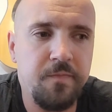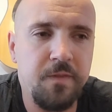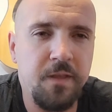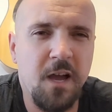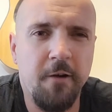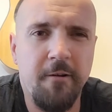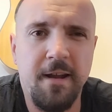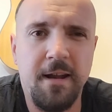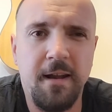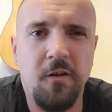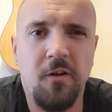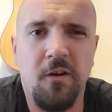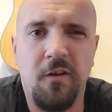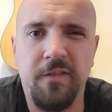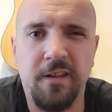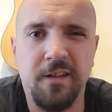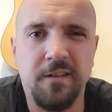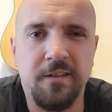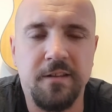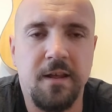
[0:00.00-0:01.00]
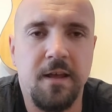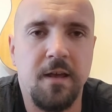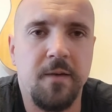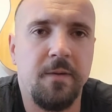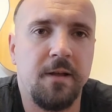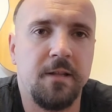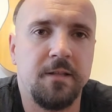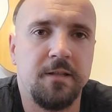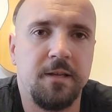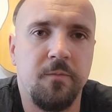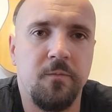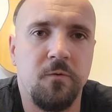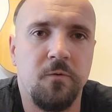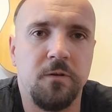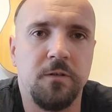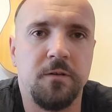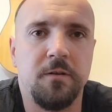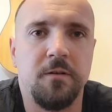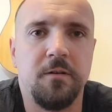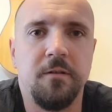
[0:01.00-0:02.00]
I read a lot on the internet about tap
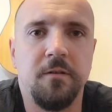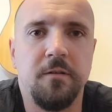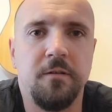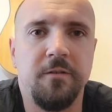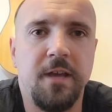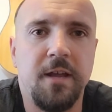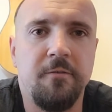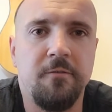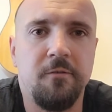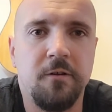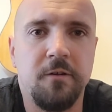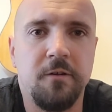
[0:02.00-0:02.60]
water, and the general